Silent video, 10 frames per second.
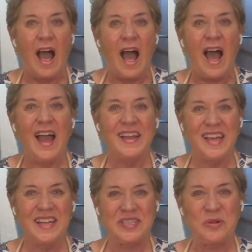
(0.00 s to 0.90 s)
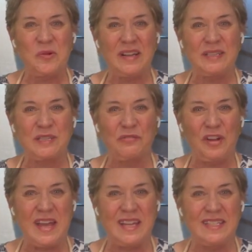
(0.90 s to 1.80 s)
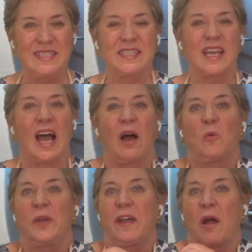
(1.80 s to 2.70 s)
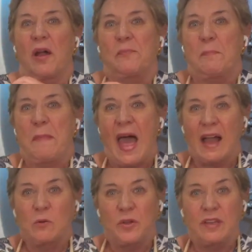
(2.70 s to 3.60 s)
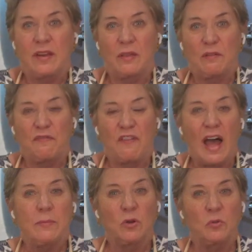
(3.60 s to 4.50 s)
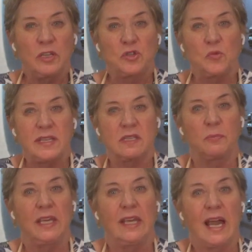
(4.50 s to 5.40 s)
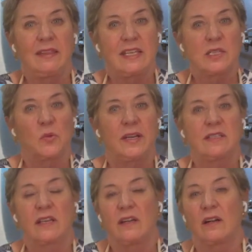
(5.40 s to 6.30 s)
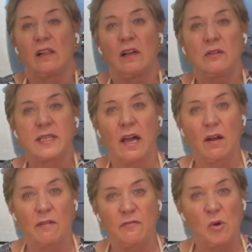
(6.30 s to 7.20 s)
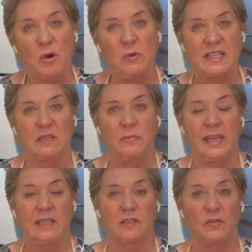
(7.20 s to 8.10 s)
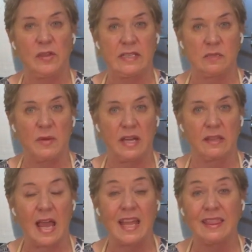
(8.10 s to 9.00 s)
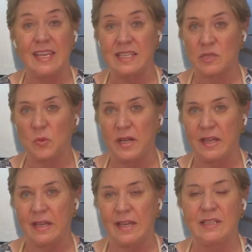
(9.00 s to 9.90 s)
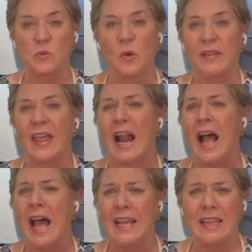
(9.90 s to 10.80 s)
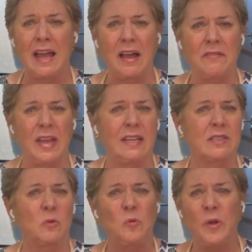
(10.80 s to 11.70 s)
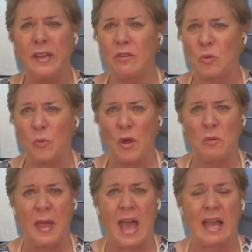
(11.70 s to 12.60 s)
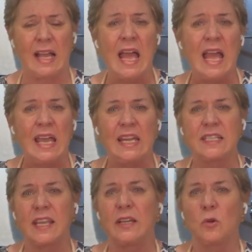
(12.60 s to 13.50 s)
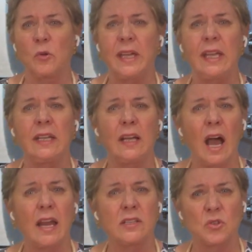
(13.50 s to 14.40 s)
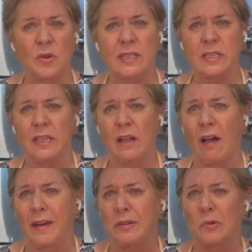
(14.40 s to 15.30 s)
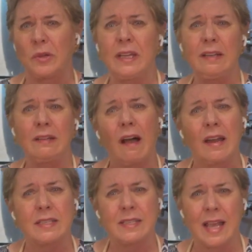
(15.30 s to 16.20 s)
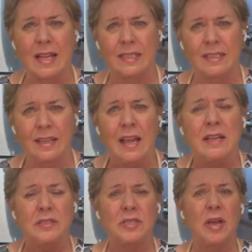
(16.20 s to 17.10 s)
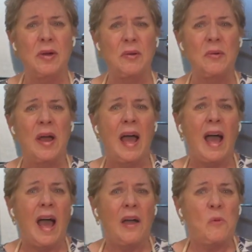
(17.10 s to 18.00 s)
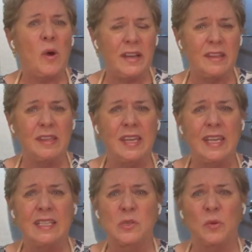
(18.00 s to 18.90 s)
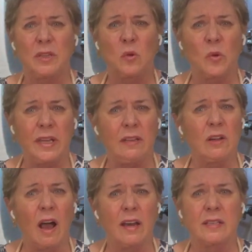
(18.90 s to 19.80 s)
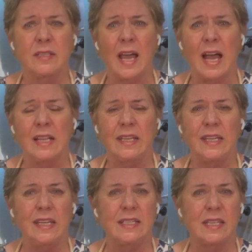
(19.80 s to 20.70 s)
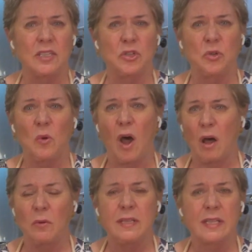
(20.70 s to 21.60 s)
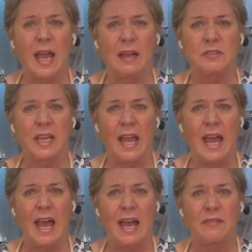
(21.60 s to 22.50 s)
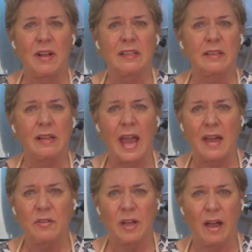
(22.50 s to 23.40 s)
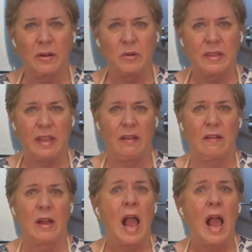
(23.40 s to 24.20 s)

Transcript: Hi Cancer Wellness friends. We are back with another fiber rich recipe and this one is gonna close out our four recipes for this month. And this one is one that I love and is a real throwback. It is a green goddess dressing on a green goddess salad. So one of the things with green goddess salad is that you always have to have a little avocado in there,